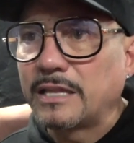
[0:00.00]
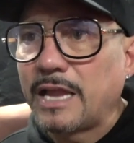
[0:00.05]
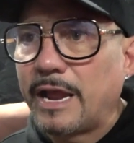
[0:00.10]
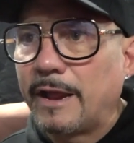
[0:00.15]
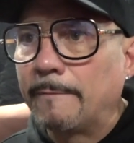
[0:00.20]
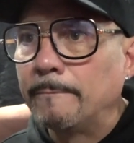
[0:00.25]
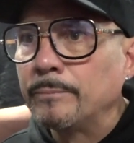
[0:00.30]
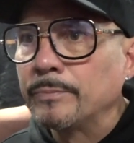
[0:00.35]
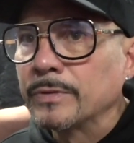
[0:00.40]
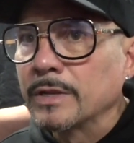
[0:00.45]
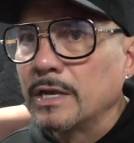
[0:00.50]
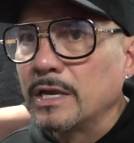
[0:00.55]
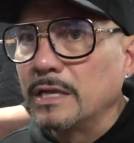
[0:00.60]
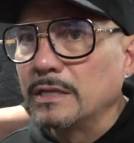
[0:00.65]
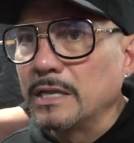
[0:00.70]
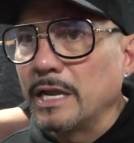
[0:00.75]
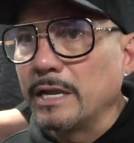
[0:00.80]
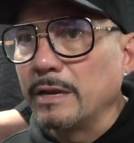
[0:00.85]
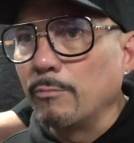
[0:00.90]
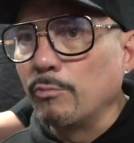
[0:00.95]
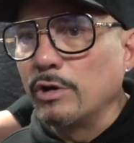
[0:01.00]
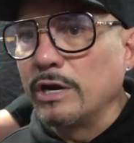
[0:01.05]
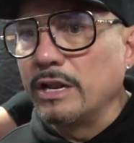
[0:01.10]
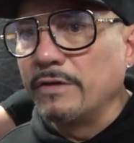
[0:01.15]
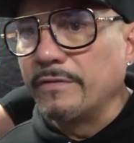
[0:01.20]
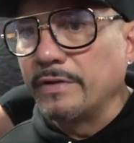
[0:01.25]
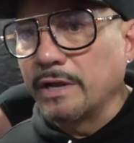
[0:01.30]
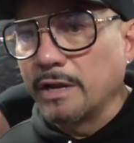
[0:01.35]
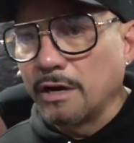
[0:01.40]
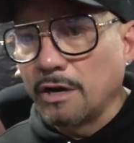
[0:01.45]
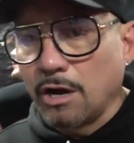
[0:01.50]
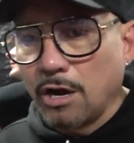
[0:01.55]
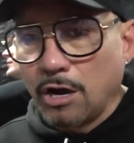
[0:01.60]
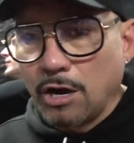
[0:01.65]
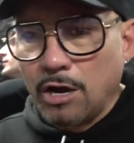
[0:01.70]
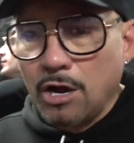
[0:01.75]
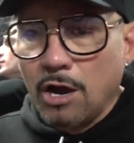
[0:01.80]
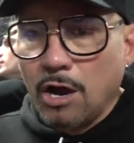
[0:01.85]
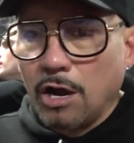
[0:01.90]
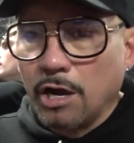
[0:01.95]
that we're living in
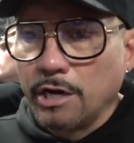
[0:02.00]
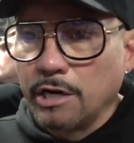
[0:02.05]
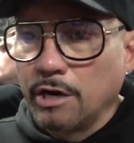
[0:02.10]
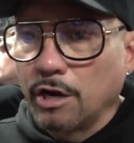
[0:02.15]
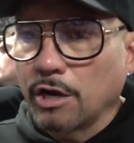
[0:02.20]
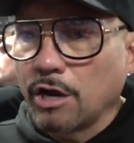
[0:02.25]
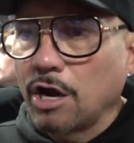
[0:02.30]
a